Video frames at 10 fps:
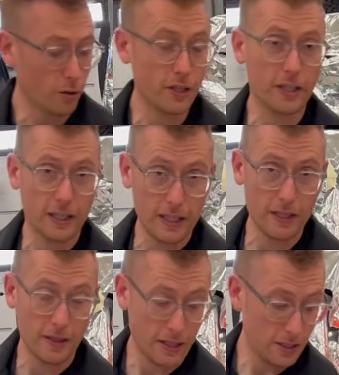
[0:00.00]
that you can eat
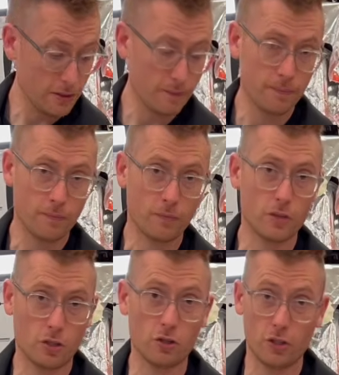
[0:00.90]
these,
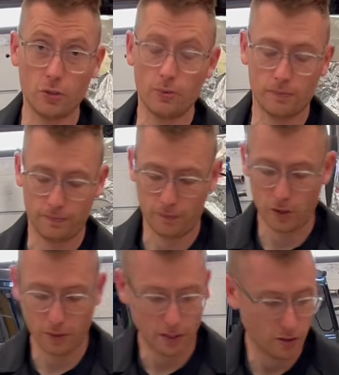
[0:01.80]
so do
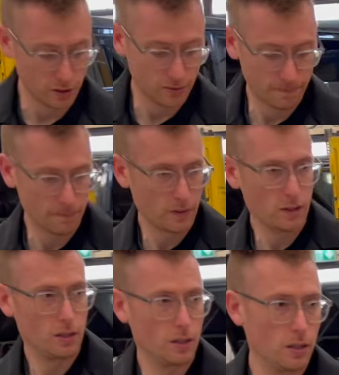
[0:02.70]
eat those.
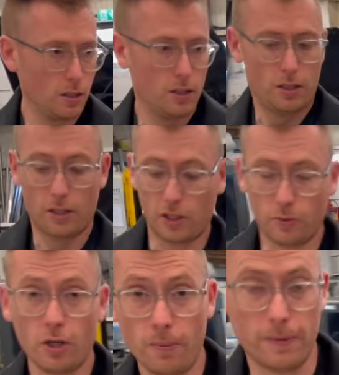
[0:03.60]
Shall
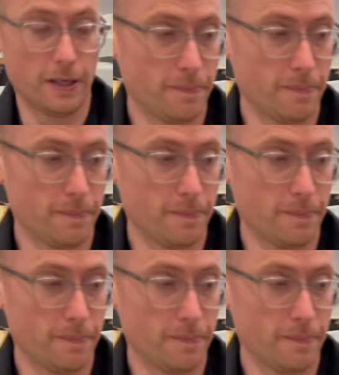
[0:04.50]
we open it?